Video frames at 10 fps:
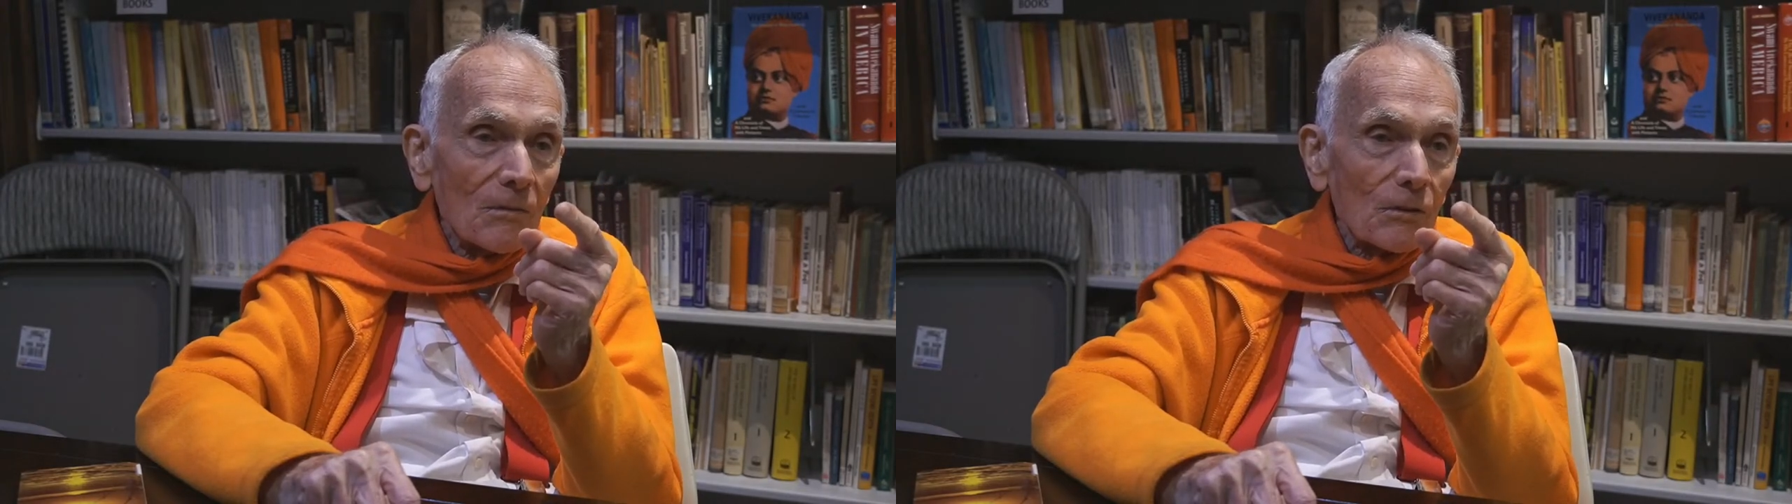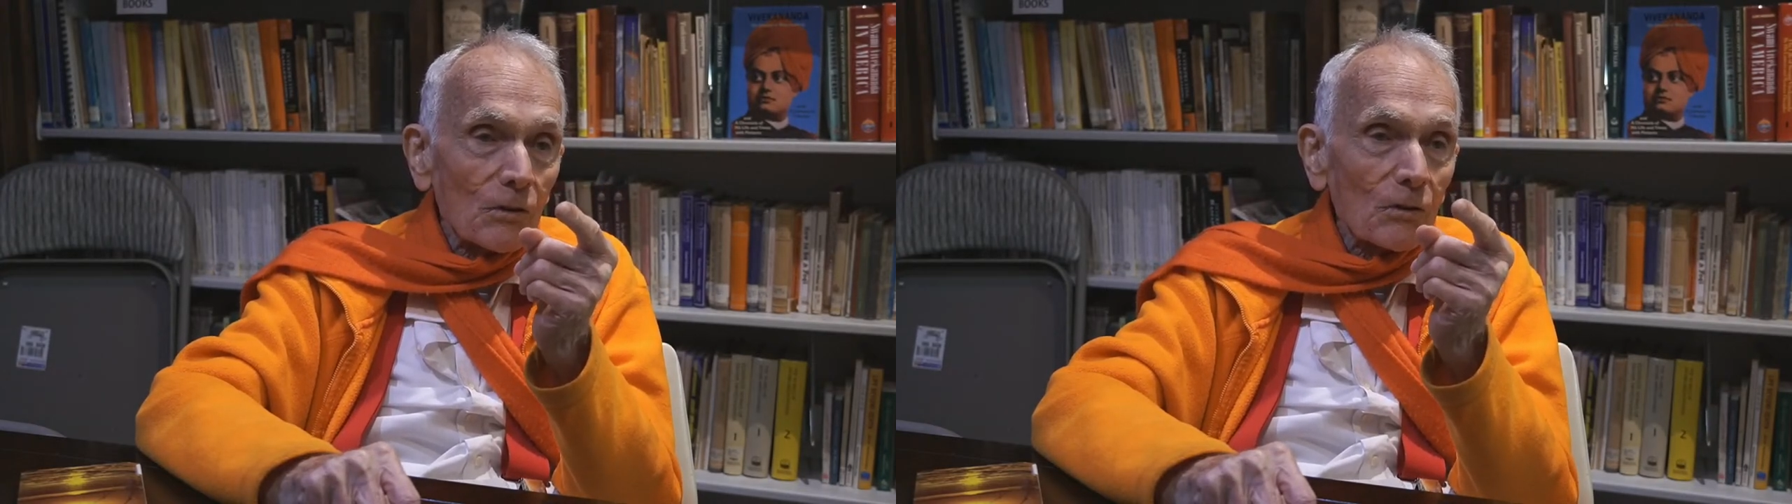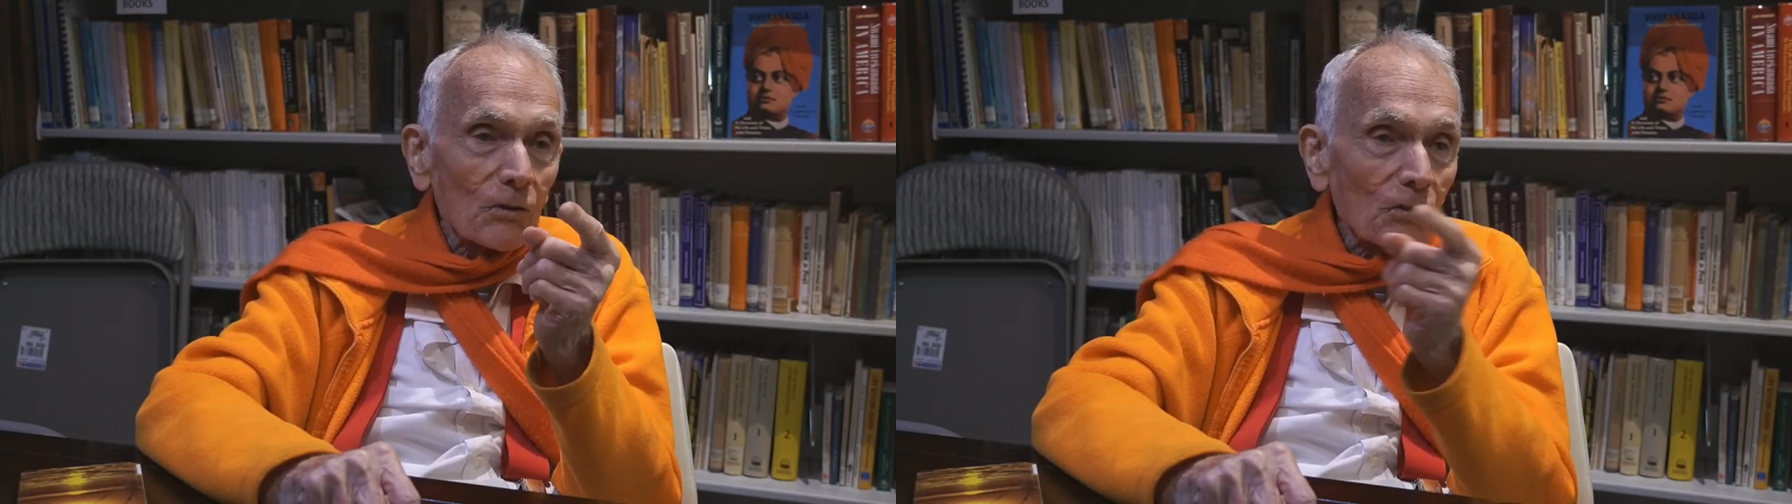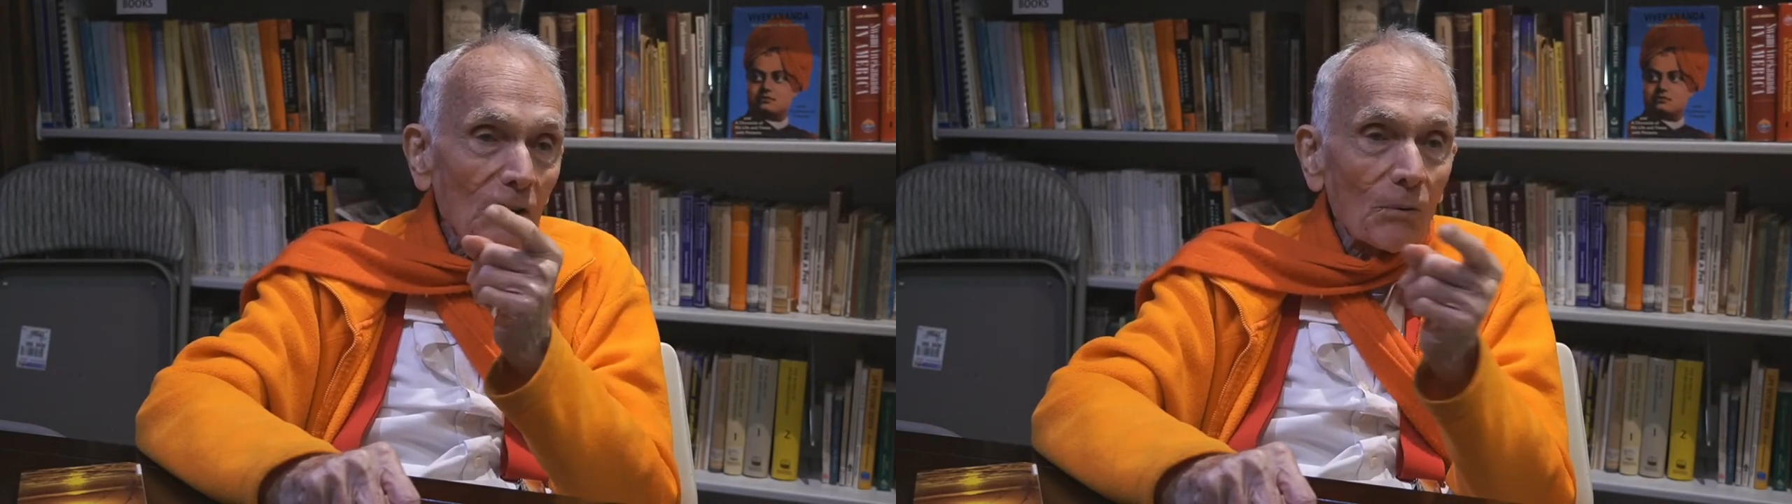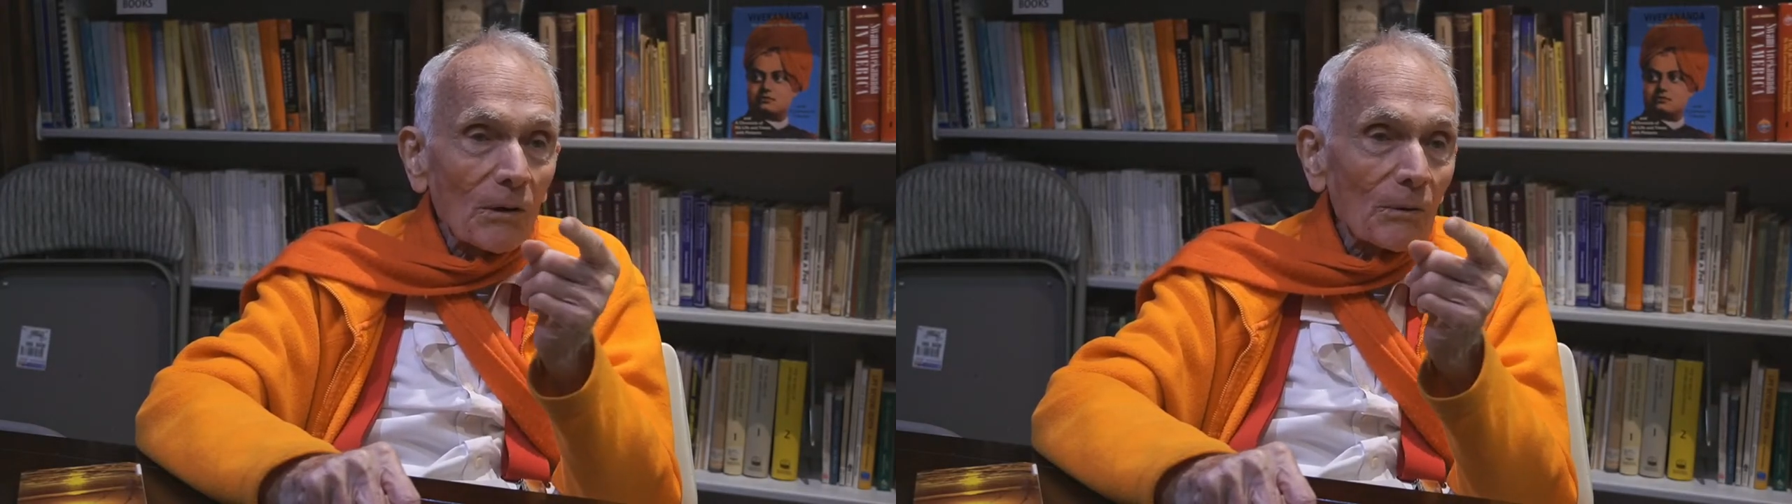Do you see
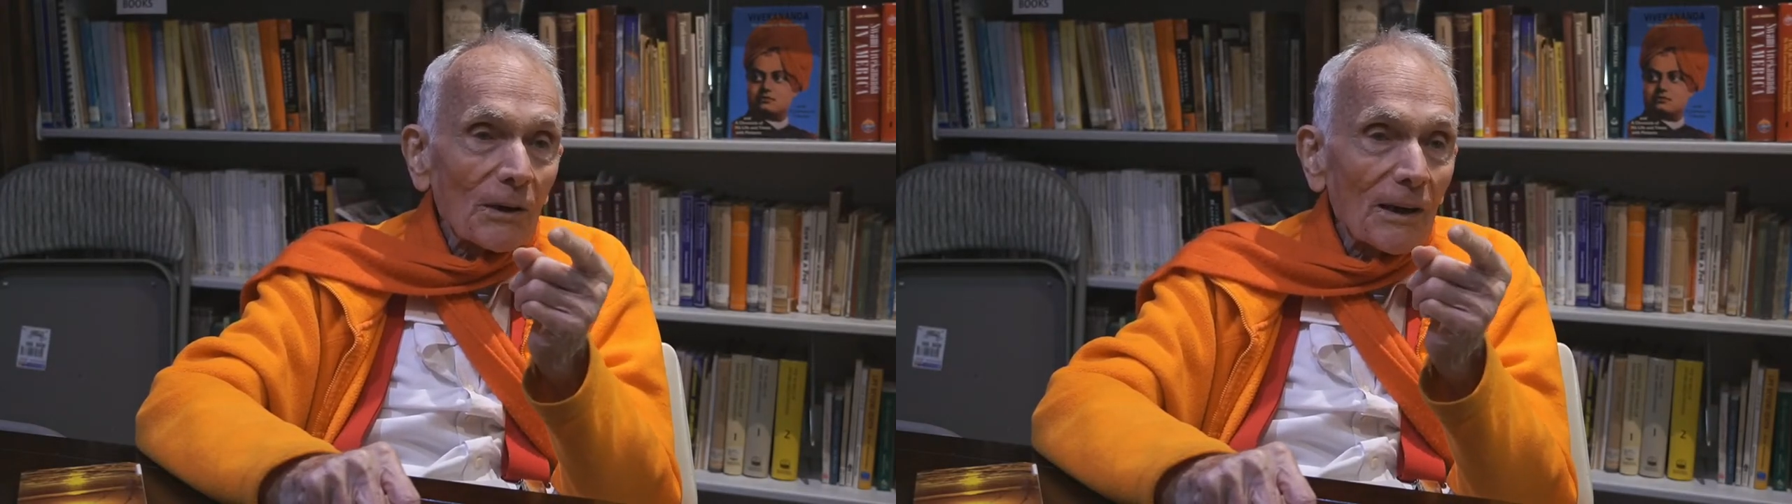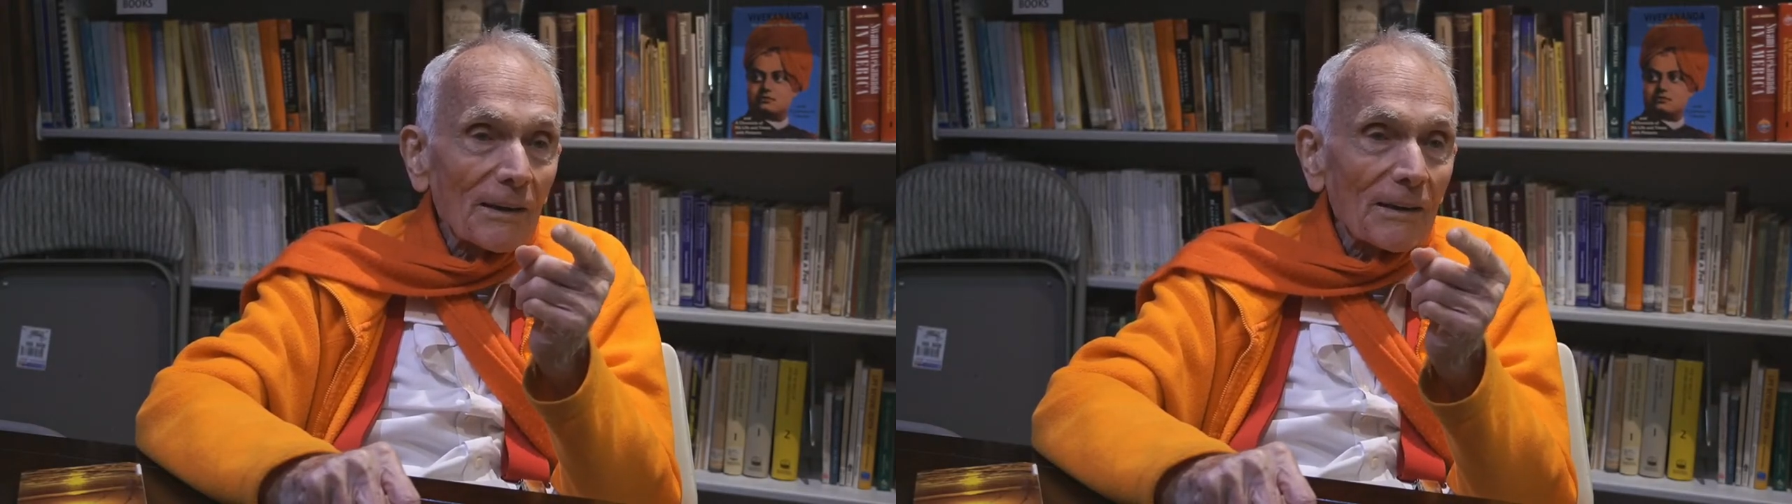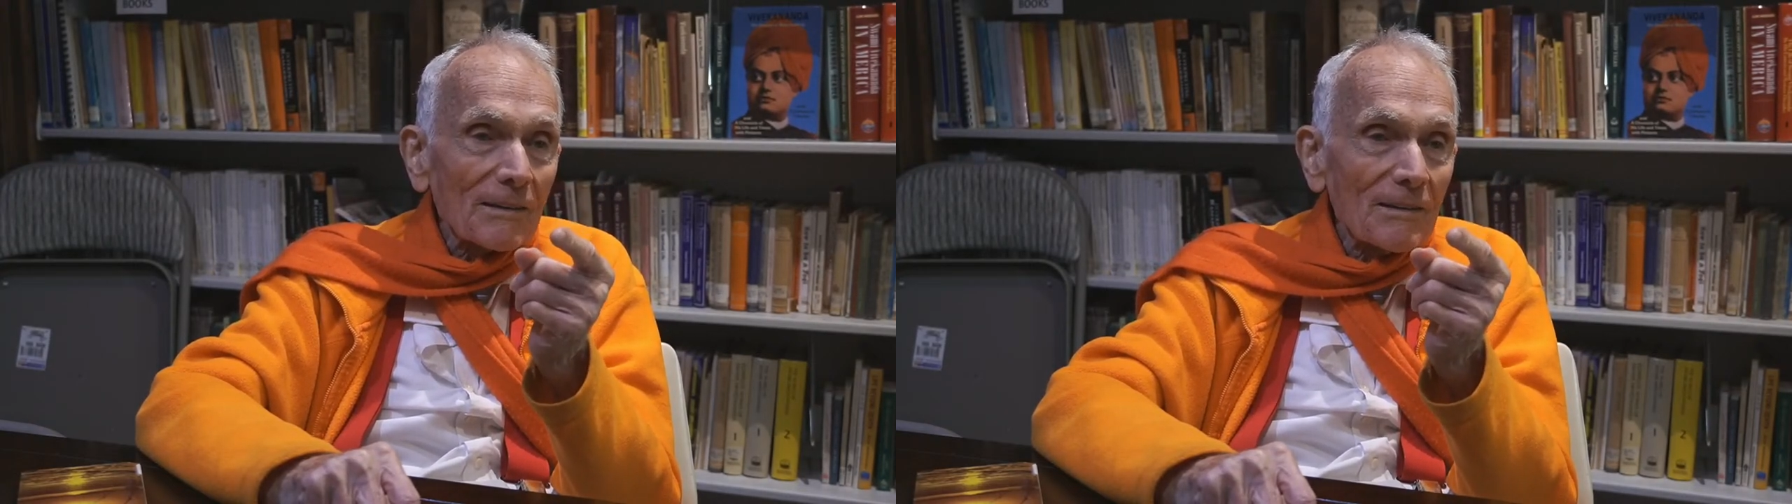where we're headed?